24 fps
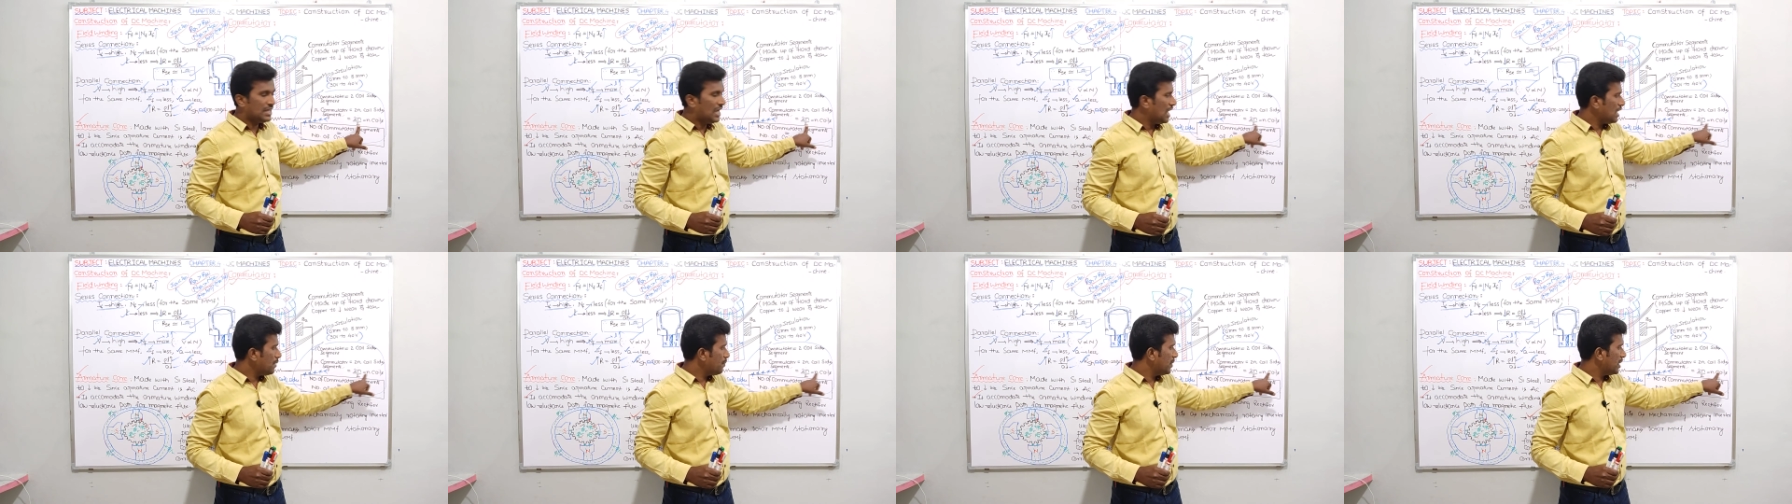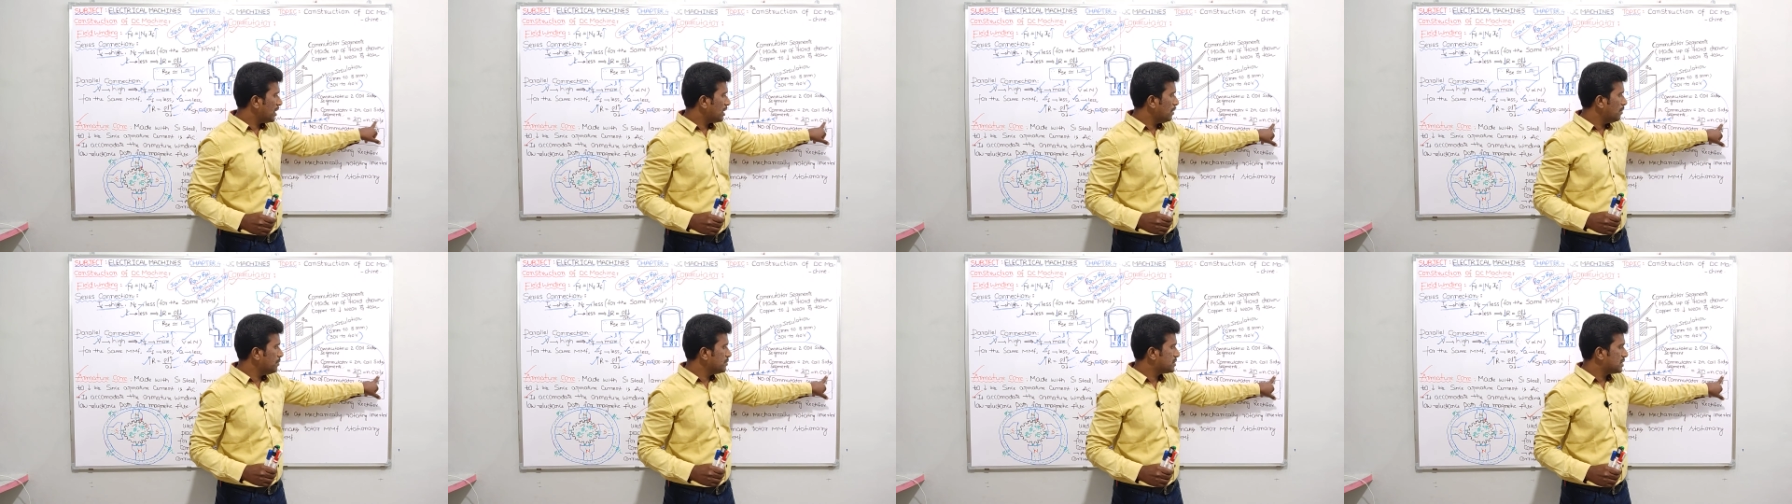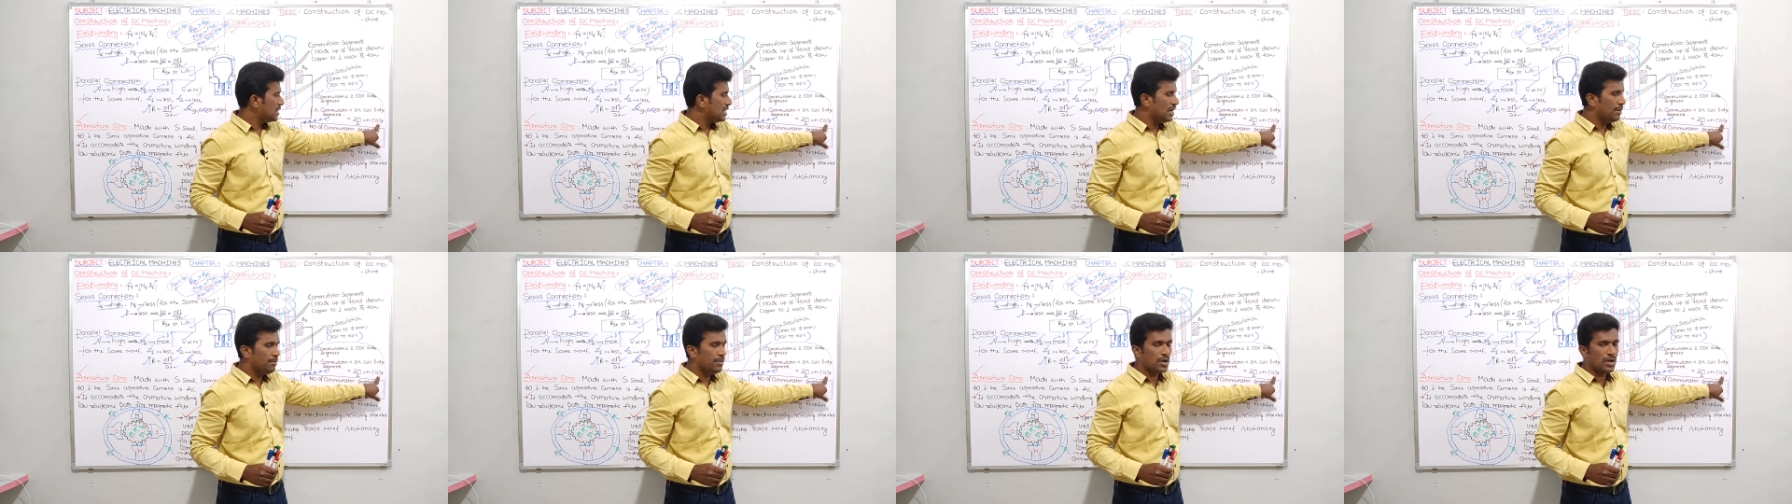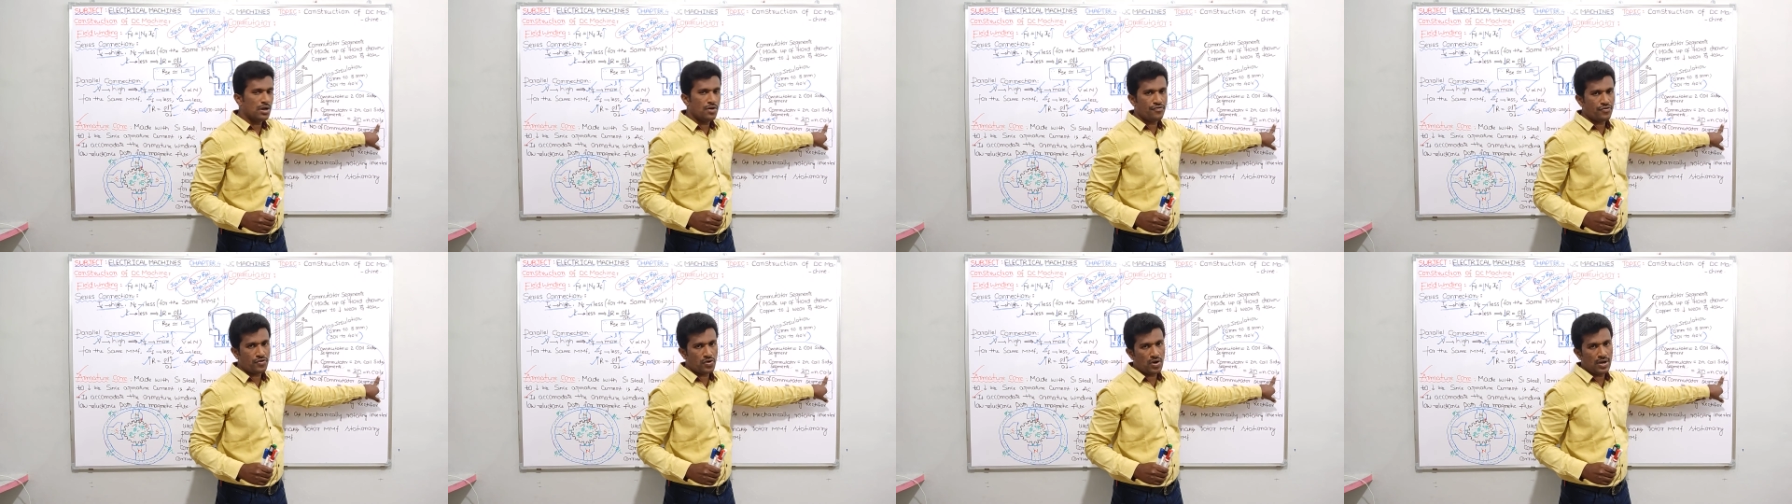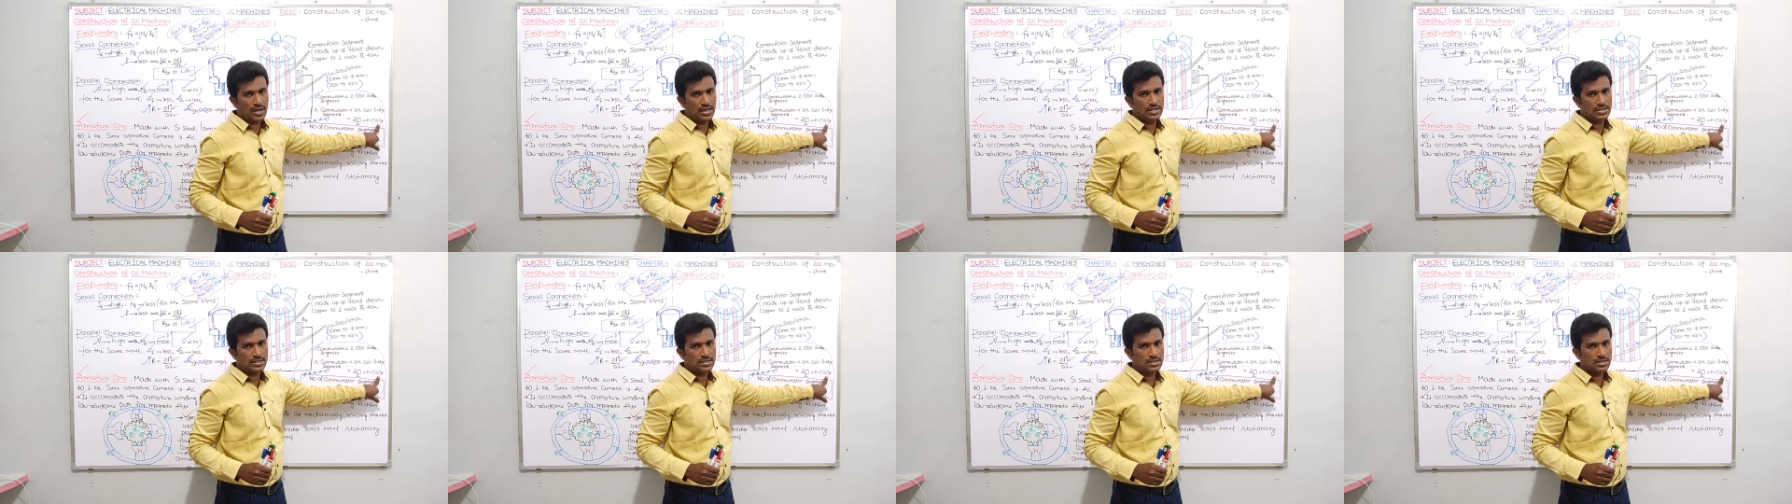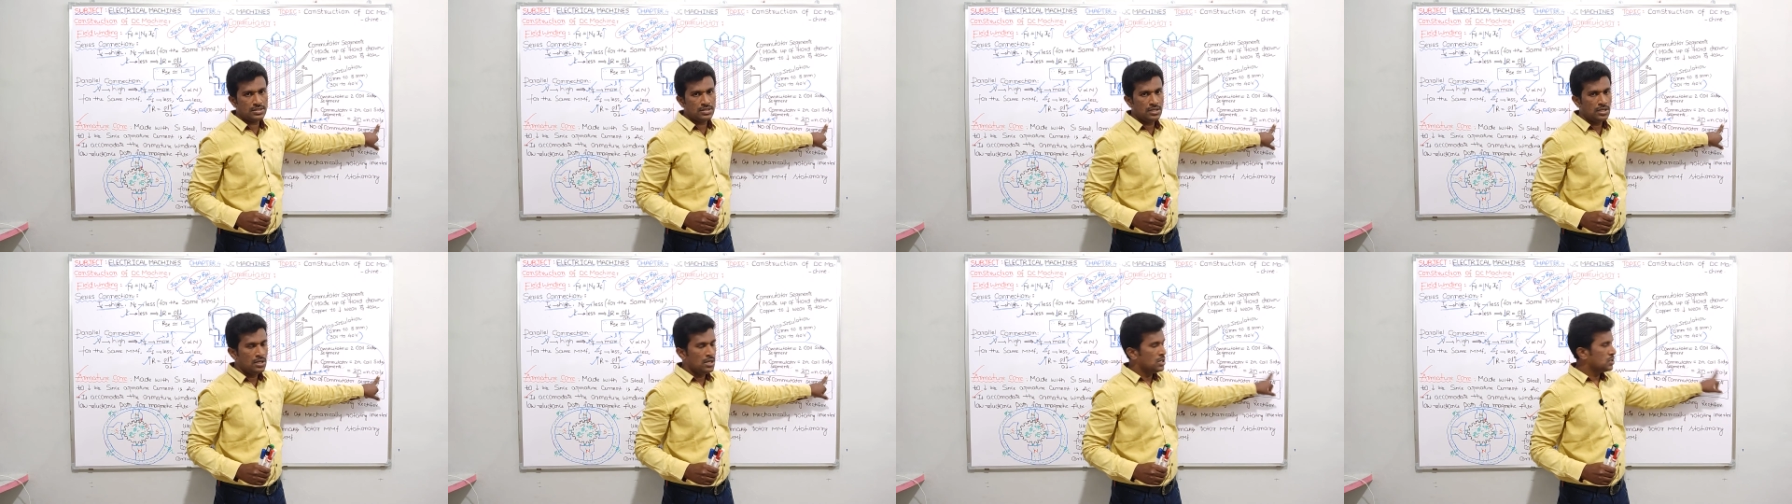that becomes the number of
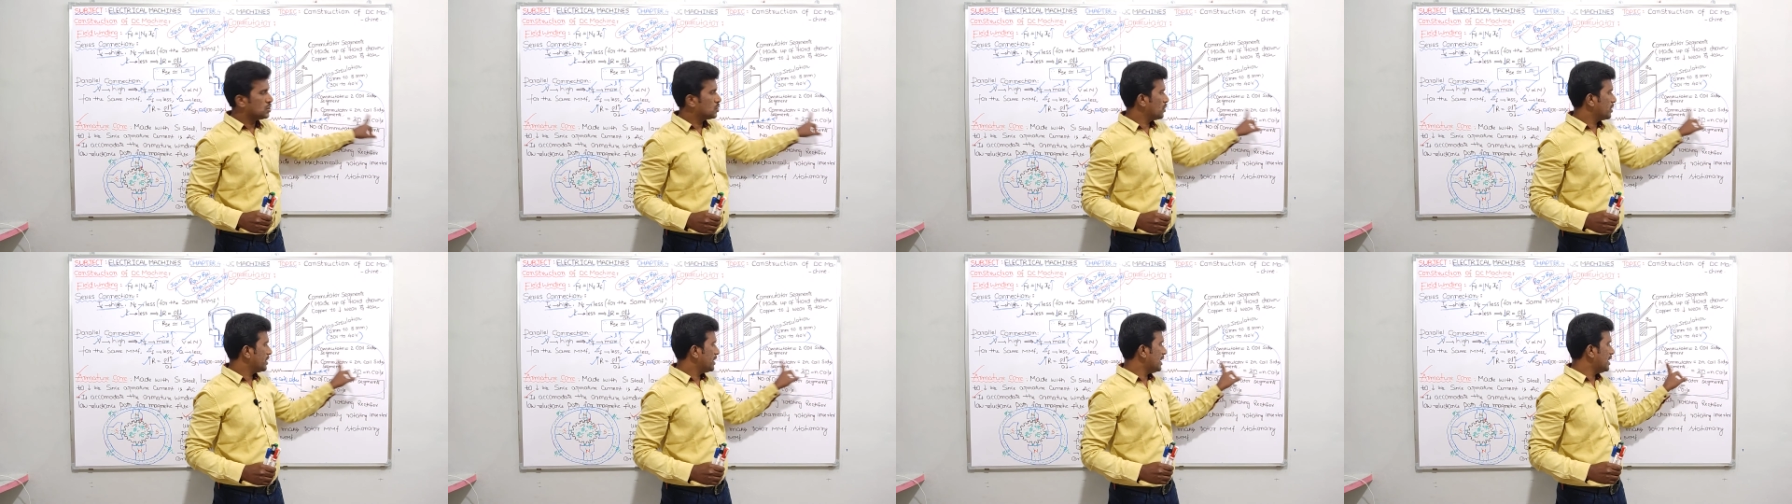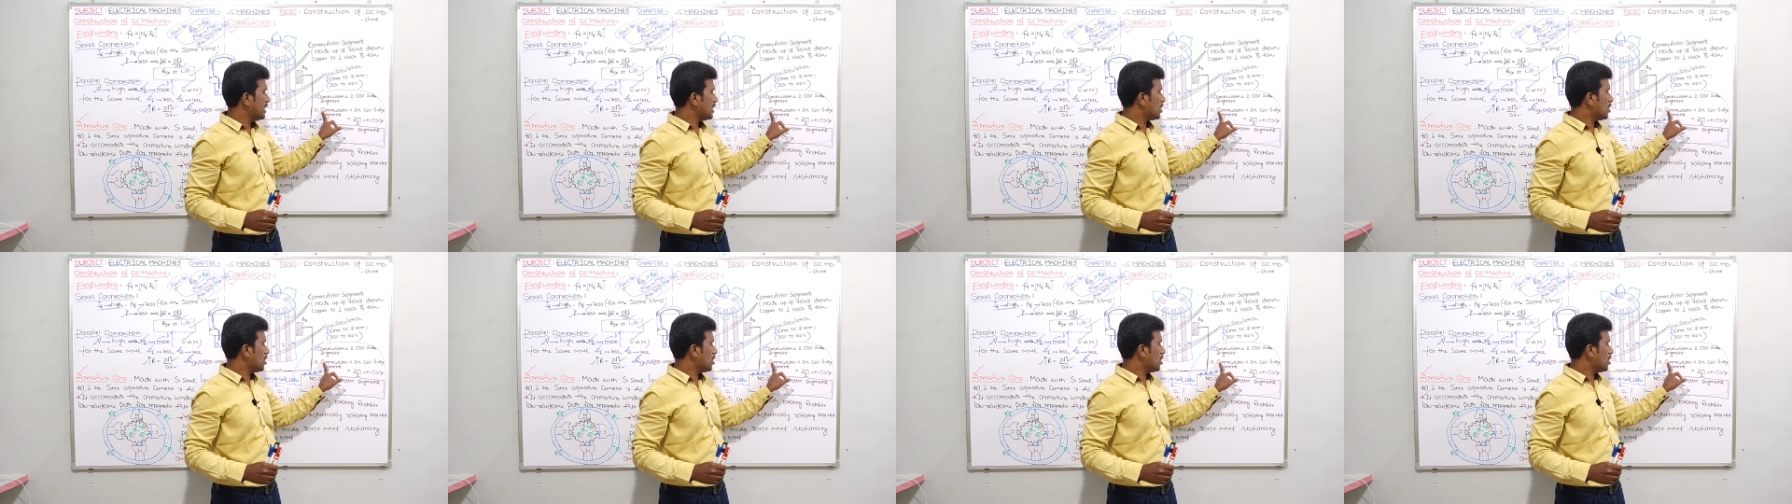coils. So n